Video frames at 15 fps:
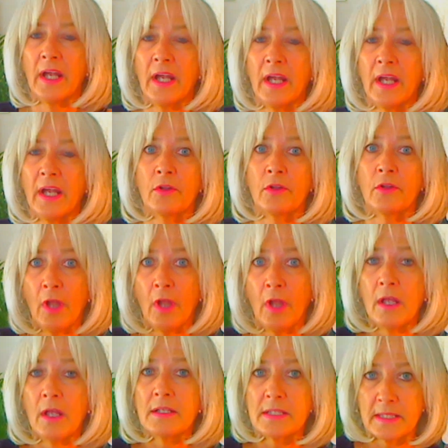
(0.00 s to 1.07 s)
I either
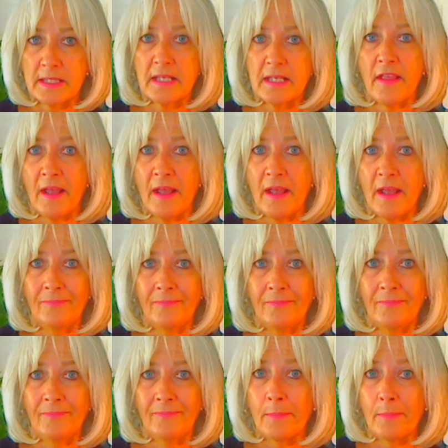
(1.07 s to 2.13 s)
see them,
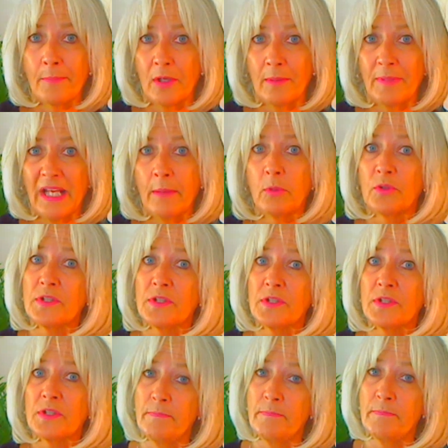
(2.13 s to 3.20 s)
like I'm going to be able to
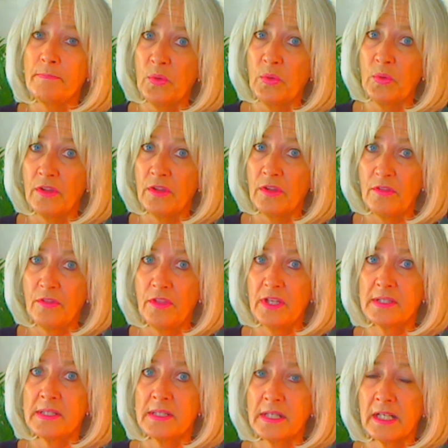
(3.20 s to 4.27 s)
see both
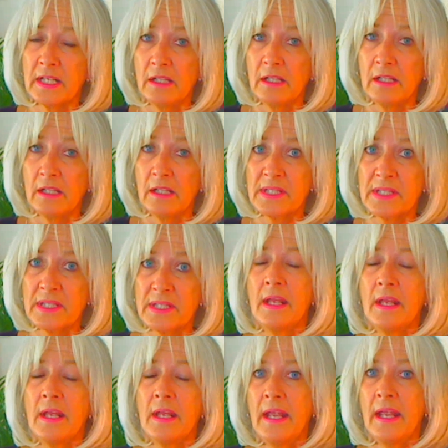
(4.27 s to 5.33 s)
this eclipse
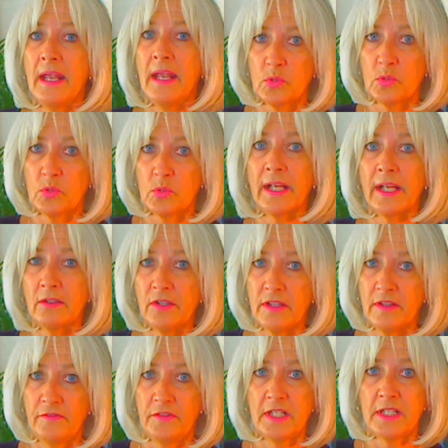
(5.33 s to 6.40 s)
and most
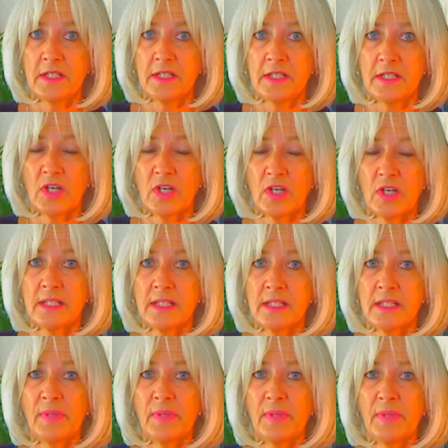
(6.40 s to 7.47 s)
likely the Venus
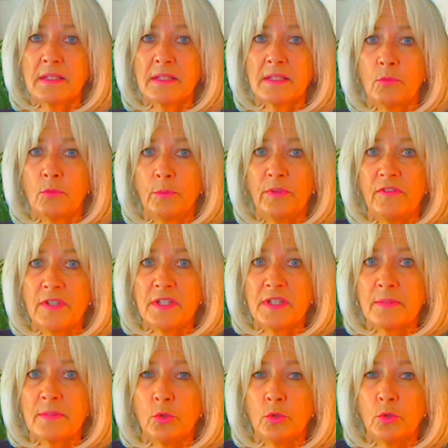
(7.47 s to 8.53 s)
transit, because they will be
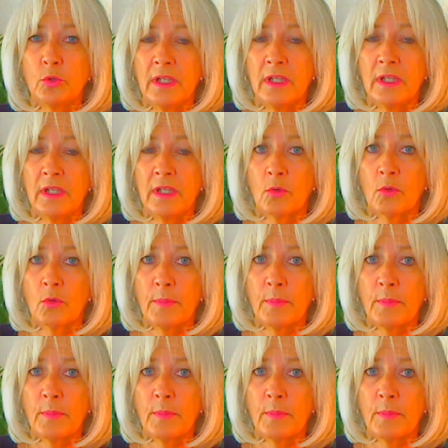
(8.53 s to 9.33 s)
visible in North